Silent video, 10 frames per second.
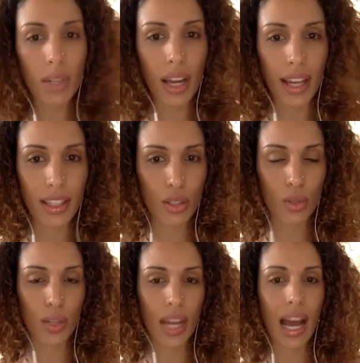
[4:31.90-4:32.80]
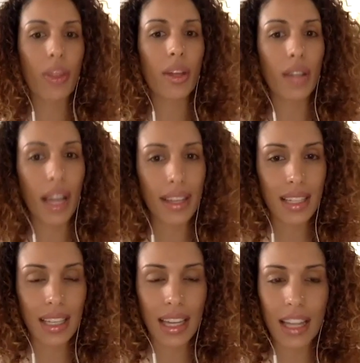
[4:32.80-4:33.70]
like to do and how they'd like to
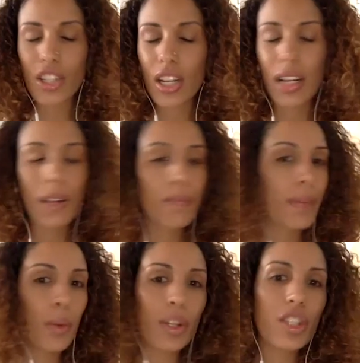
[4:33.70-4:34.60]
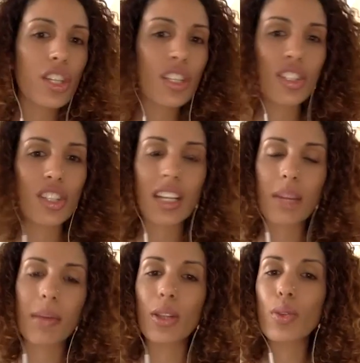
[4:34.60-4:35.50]
engage, it's just going to
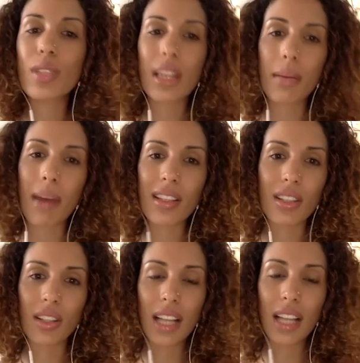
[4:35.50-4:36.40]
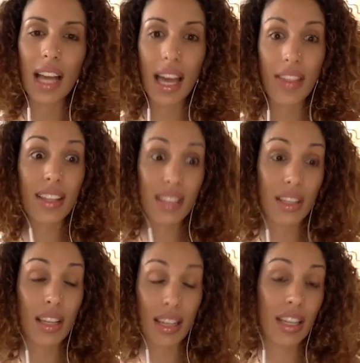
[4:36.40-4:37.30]
be a losing battle. And that's
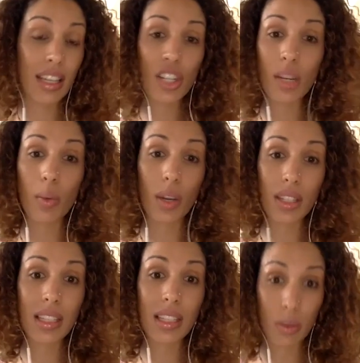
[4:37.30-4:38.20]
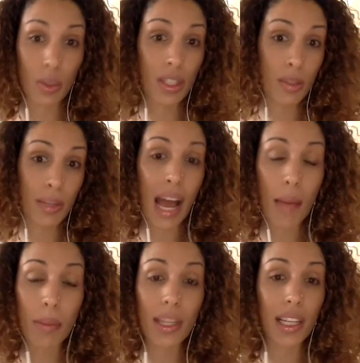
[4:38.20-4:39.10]
essentially what's been
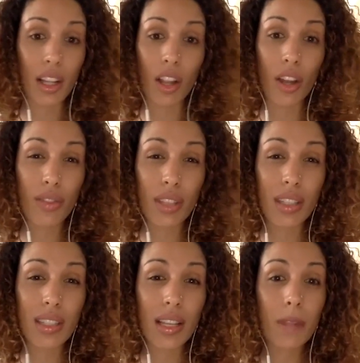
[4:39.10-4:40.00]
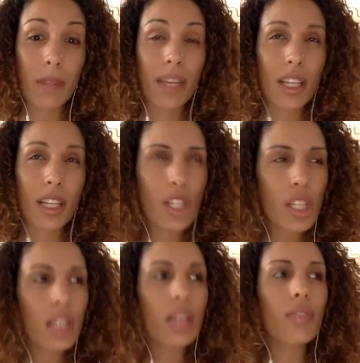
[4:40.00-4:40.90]
happening in a lot of these, especially
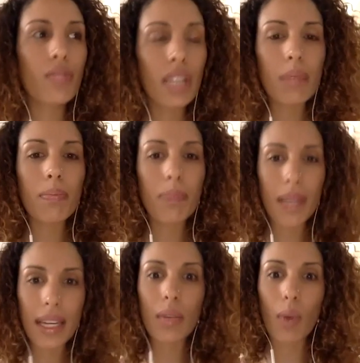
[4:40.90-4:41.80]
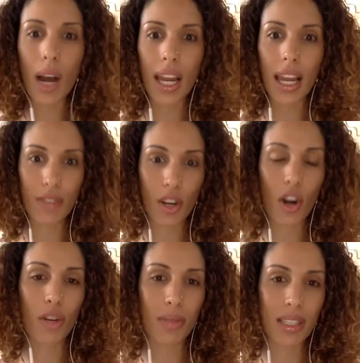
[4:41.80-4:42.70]
the really big wildlife
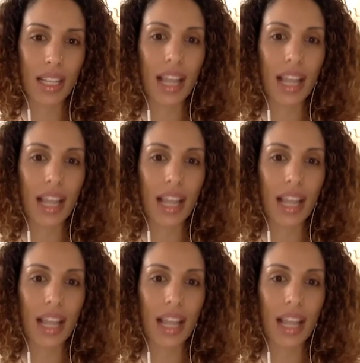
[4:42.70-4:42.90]
economies like